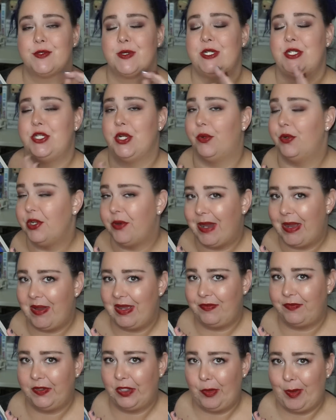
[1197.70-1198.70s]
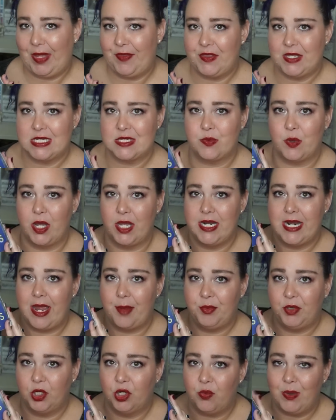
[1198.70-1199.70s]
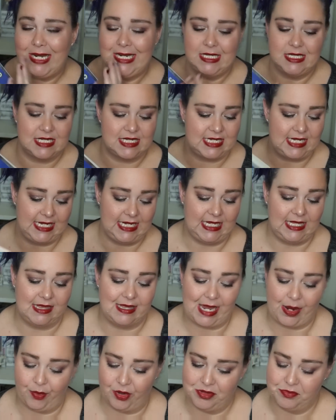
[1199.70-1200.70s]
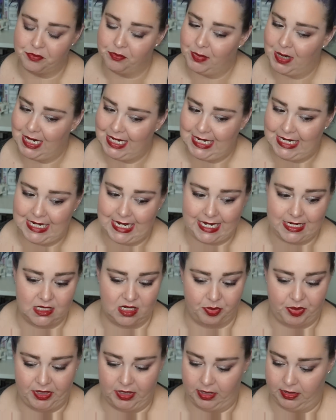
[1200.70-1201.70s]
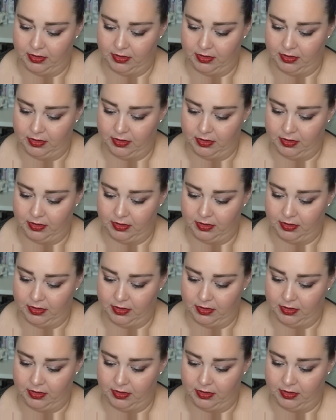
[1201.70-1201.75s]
So I don't know how I feel about this one. I'm gonna wait and see. That one might end up in